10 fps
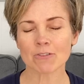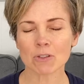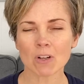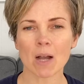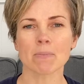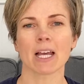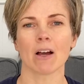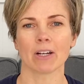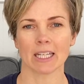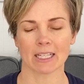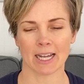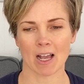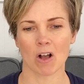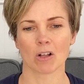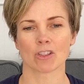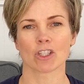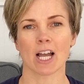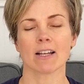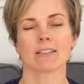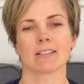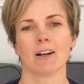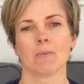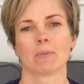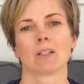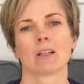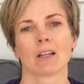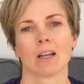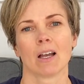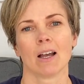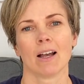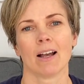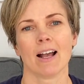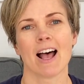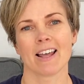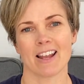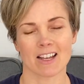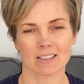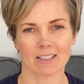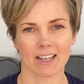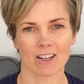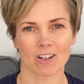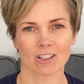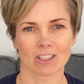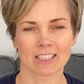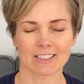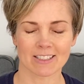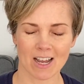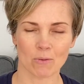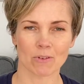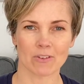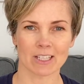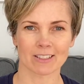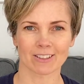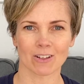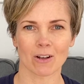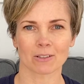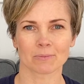you've come down, inhale, chest up, and exhale, downward facing dog.